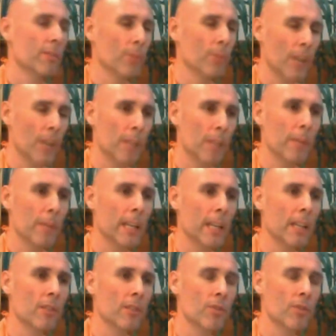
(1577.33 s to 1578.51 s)
Because if we're not
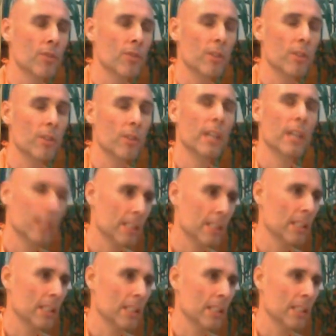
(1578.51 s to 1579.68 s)
making the choice, someone else
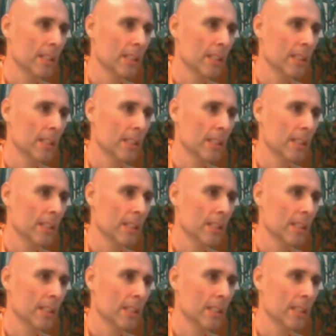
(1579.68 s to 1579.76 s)
is.